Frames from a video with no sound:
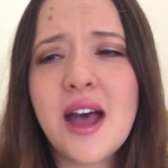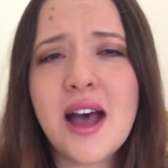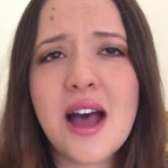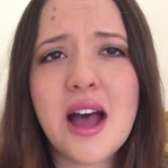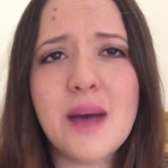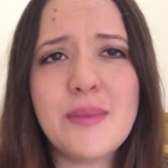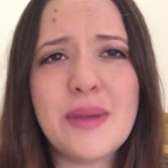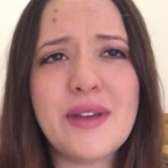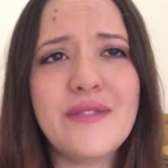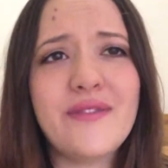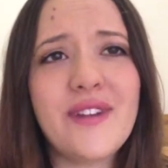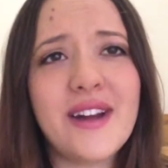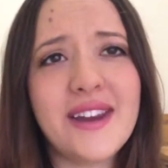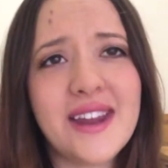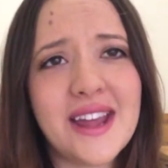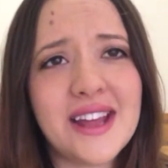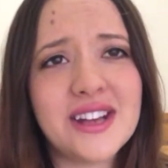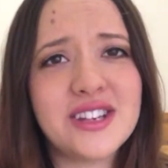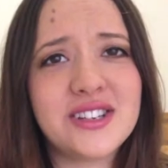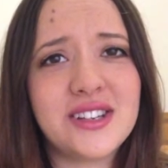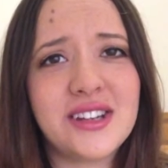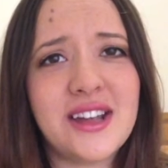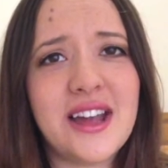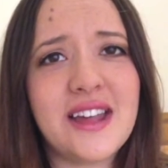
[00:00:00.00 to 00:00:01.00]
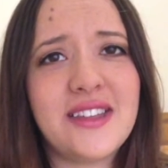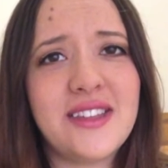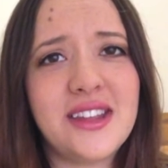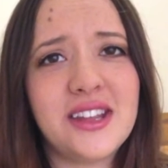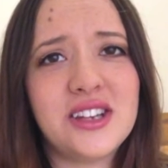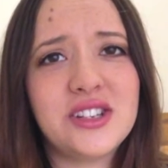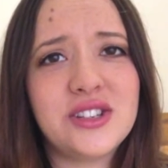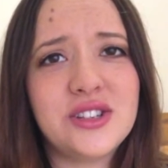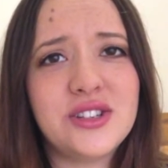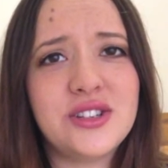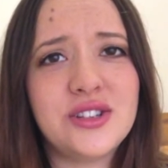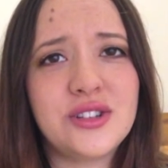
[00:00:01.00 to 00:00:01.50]
And financially, I
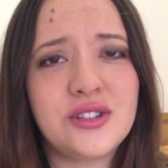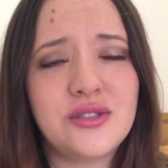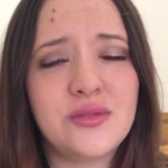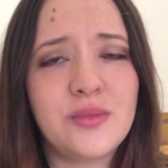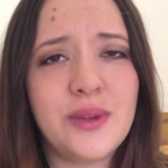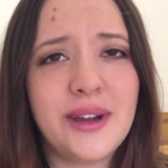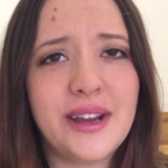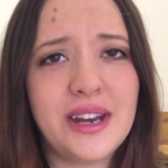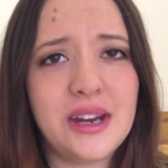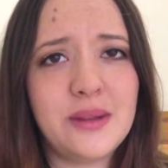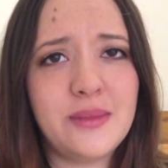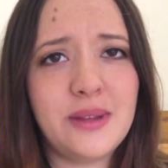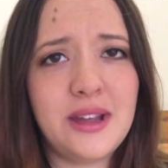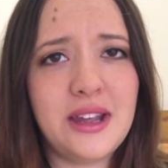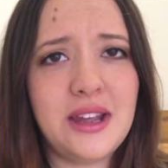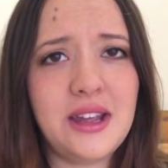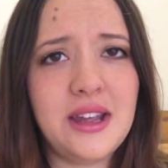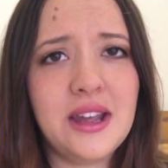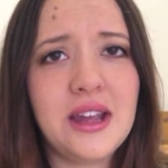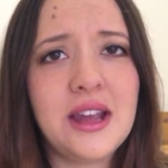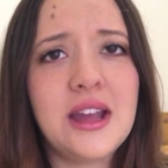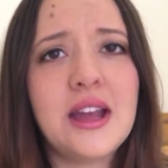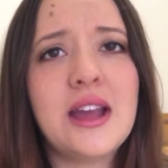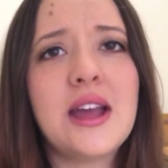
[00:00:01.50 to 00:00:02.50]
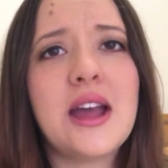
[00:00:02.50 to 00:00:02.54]
think 2 children were going to be